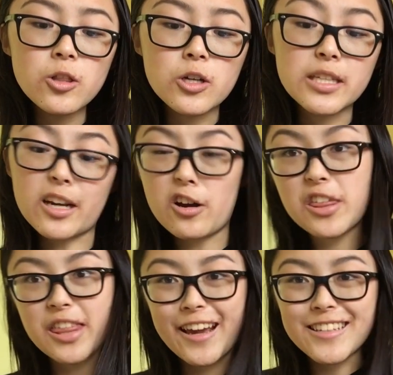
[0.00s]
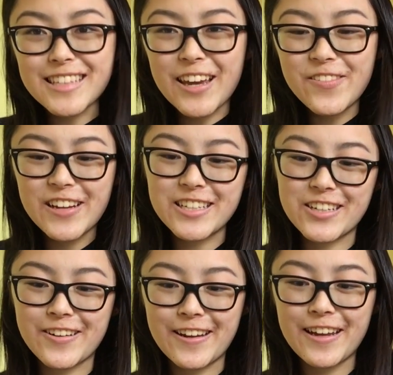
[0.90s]
looks like our Thanksgiving
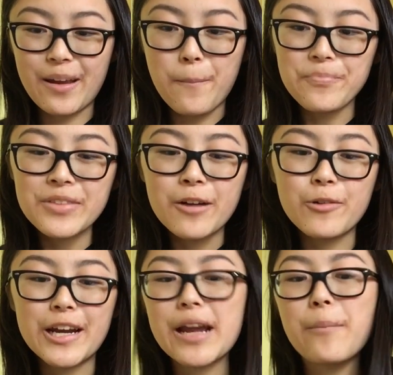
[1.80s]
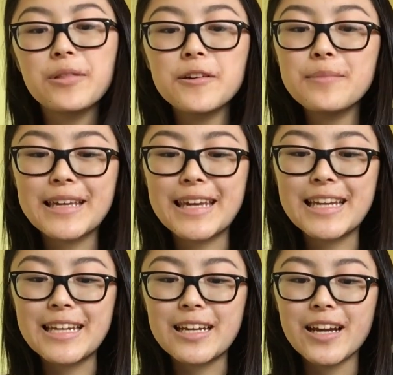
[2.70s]
turkey, wearing a blue
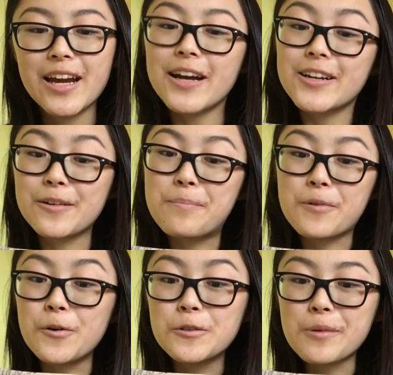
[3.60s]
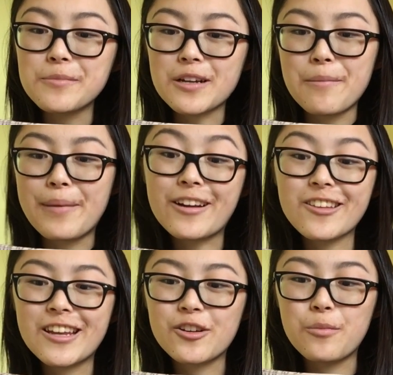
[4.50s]
bikini. Her goosebumps are bigger
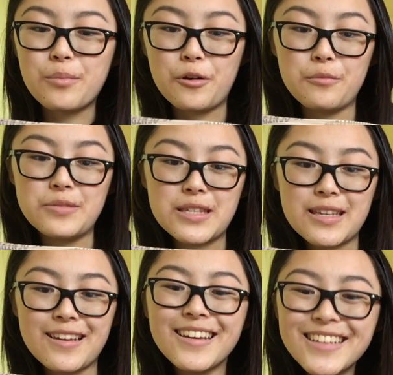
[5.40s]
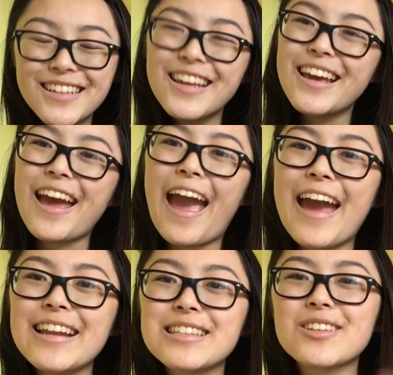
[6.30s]
than her boobs."
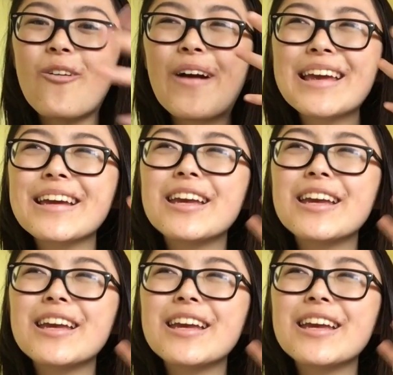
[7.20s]
And it's quite